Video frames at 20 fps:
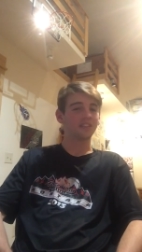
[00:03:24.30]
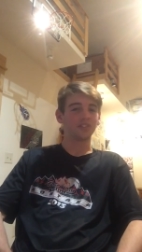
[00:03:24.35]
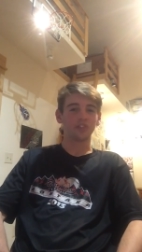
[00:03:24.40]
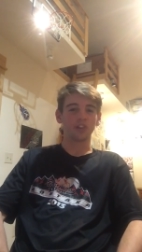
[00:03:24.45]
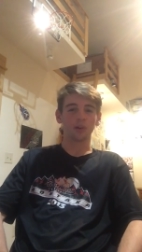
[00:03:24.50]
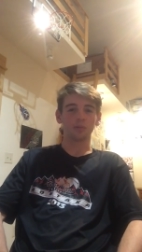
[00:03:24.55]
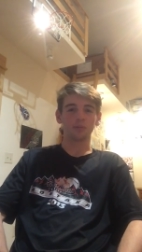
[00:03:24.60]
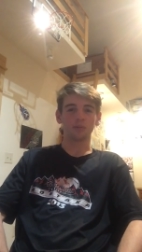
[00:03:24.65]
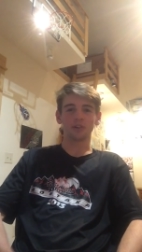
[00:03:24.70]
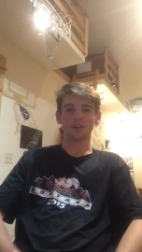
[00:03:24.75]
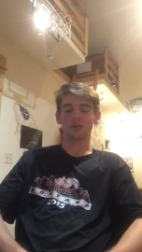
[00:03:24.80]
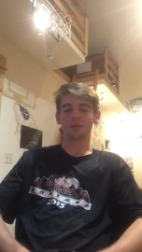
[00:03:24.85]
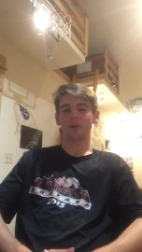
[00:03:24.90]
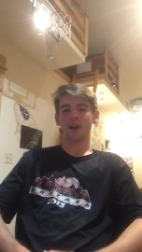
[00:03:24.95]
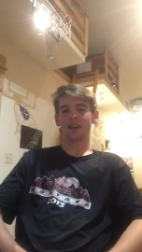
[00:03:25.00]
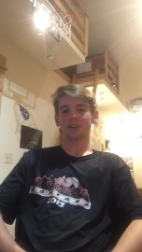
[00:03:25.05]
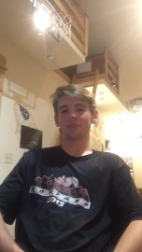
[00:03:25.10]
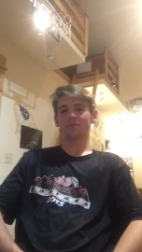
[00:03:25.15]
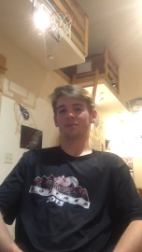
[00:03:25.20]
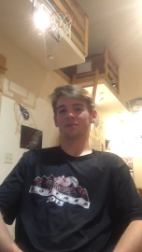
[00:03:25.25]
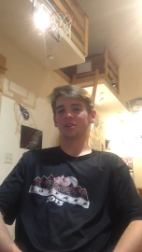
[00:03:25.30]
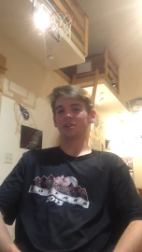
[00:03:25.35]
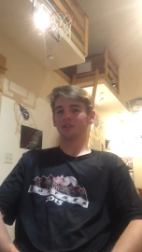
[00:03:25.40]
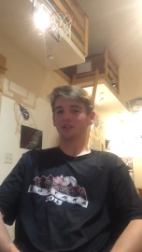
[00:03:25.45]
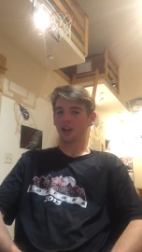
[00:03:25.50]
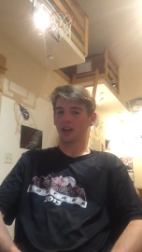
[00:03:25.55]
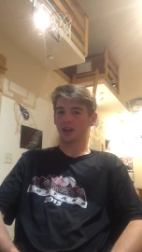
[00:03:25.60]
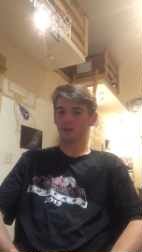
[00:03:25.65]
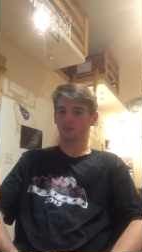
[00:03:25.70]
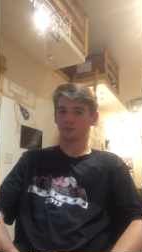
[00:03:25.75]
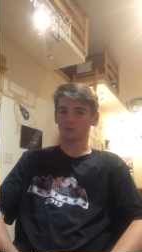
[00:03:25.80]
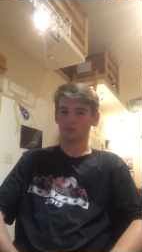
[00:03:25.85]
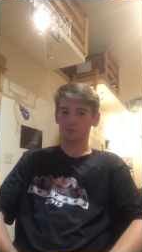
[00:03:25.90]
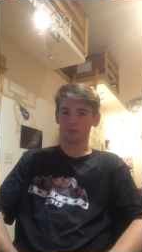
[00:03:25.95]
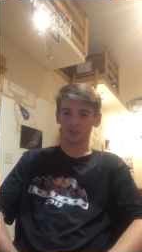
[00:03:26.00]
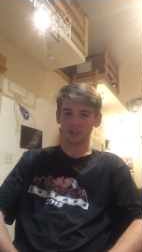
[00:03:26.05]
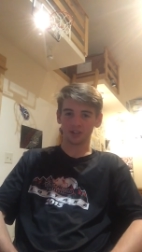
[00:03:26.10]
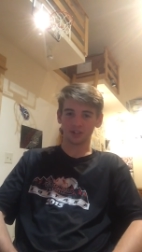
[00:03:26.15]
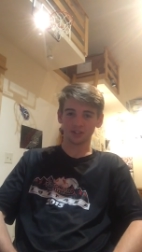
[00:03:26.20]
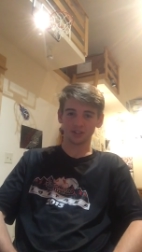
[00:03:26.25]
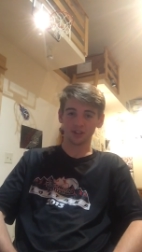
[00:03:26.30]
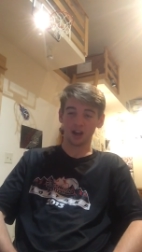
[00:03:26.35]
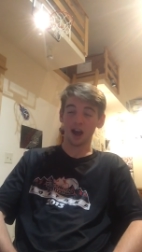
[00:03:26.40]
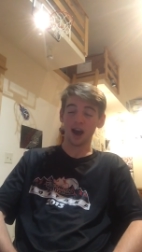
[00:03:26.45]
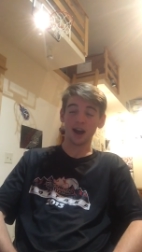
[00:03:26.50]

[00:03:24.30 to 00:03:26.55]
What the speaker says: tell me to go back to video games, because